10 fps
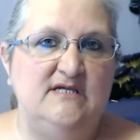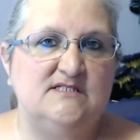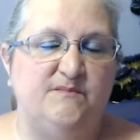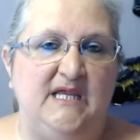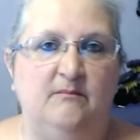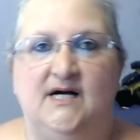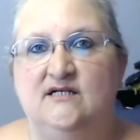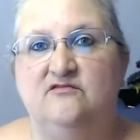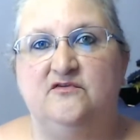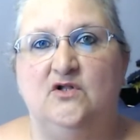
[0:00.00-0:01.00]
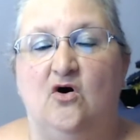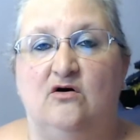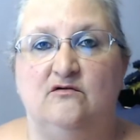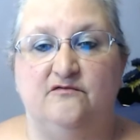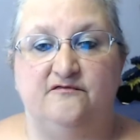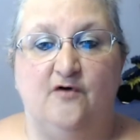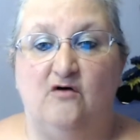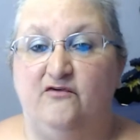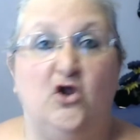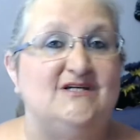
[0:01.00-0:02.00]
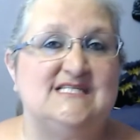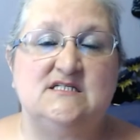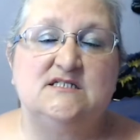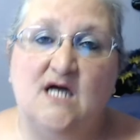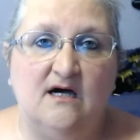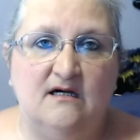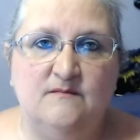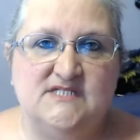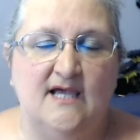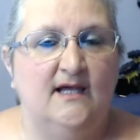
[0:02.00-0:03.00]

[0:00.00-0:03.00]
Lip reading: being mindful of lost times,